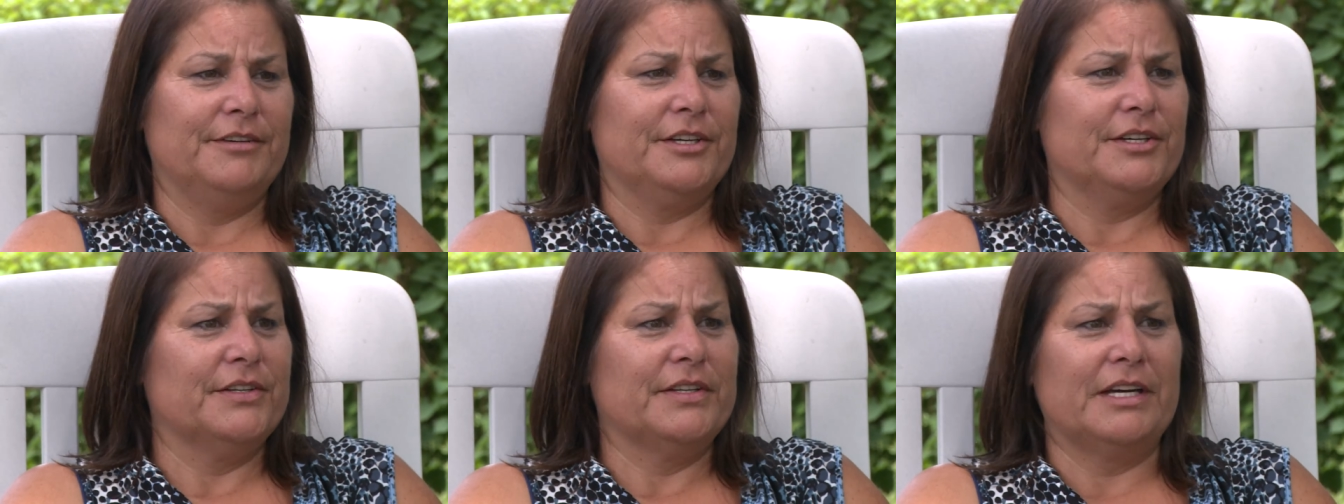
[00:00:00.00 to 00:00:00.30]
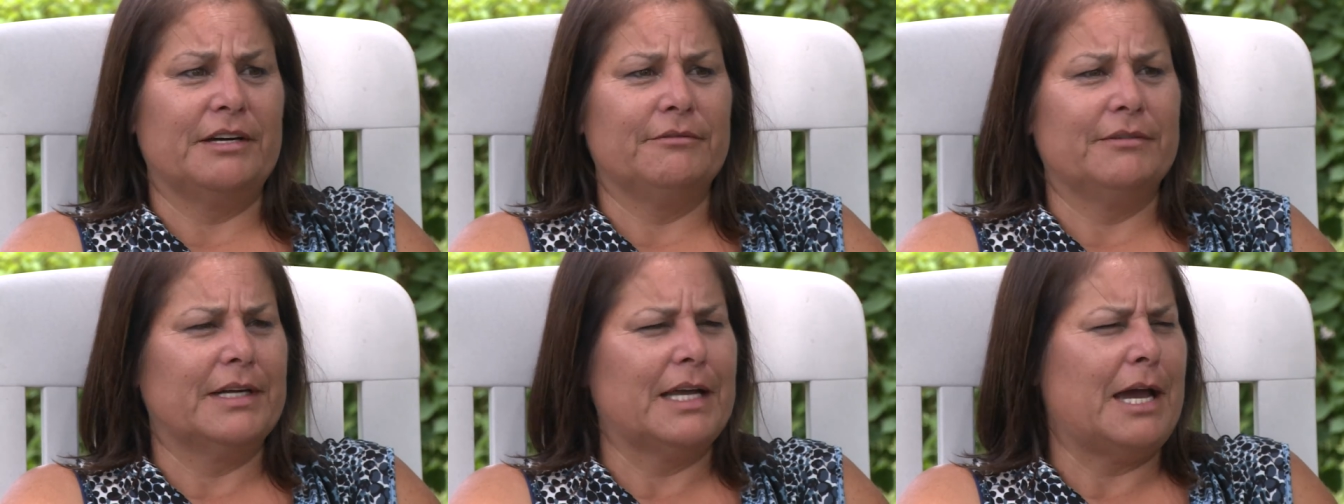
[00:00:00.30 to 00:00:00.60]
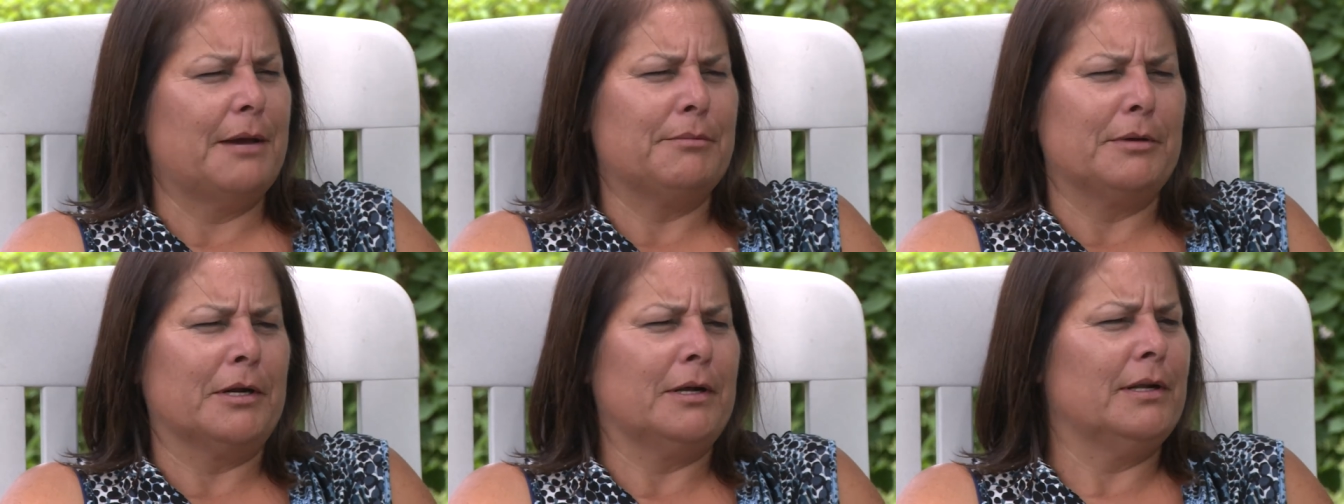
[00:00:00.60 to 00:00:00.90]
figured that would
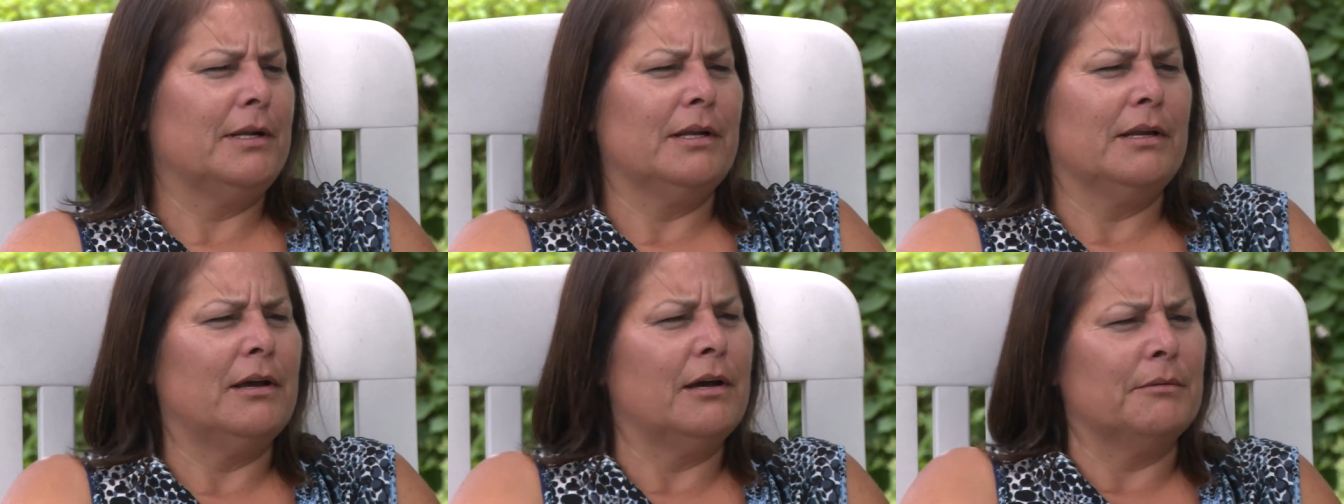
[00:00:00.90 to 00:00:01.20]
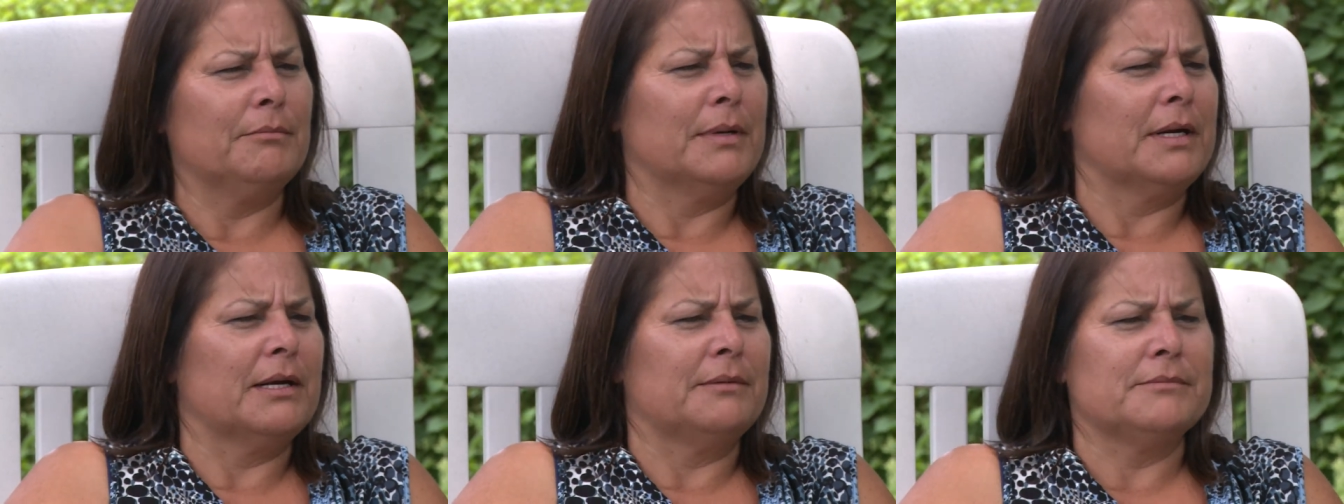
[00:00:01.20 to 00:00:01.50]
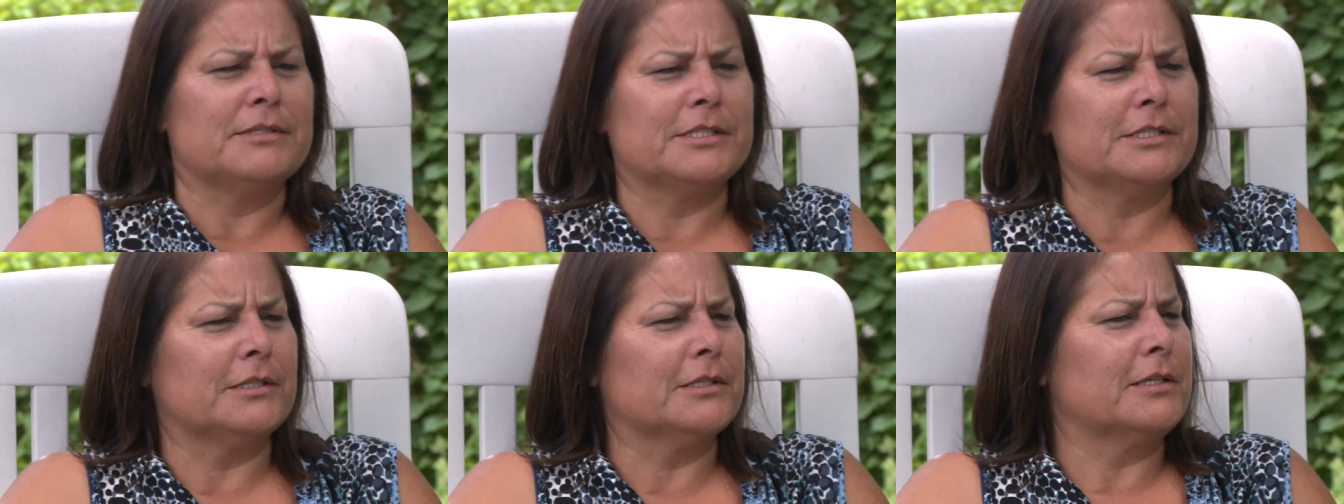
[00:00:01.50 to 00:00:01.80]
happen all along, but I'm
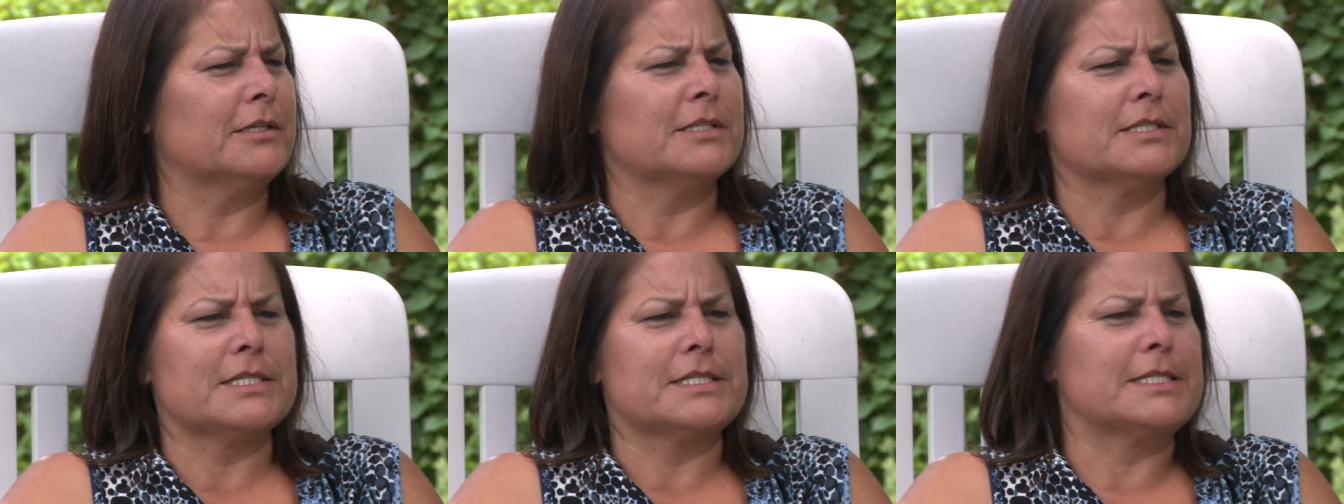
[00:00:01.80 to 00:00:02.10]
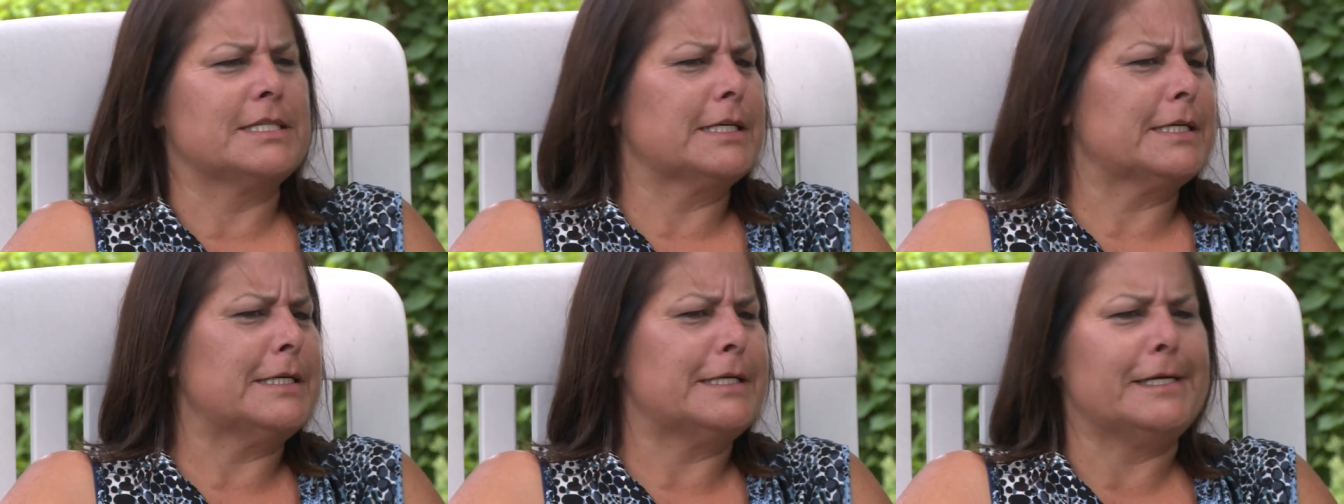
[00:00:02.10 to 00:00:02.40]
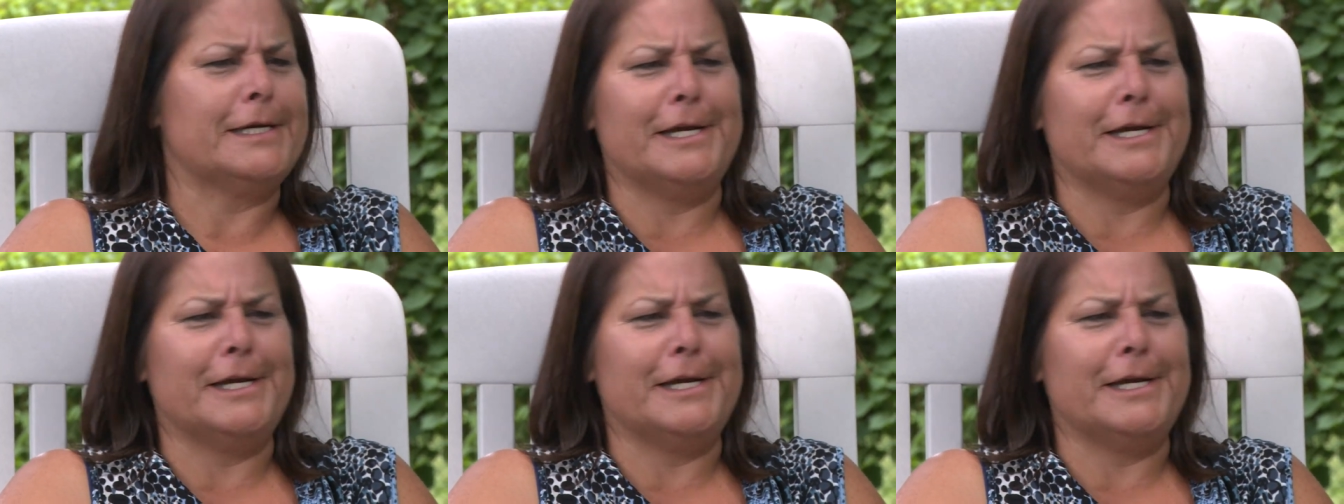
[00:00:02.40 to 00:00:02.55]
still going to stick in